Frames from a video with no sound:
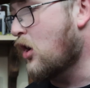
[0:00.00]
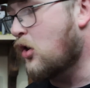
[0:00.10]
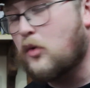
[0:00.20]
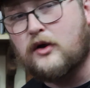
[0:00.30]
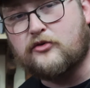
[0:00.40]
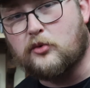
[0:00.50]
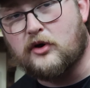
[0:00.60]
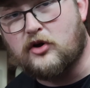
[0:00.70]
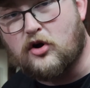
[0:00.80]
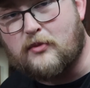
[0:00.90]
always
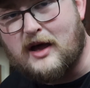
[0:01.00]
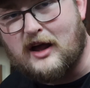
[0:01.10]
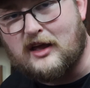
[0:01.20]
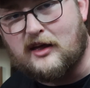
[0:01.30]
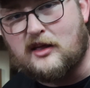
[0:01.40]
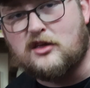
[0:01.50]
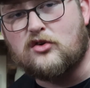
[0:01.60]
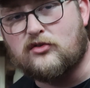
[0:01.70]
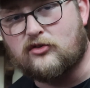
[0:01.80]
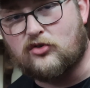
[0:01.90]
want to go back and
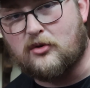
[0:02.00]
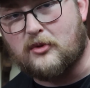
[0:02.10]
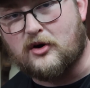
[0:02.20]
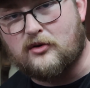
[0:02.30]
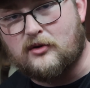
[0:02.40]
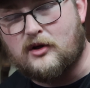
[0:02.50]
use a trimmer.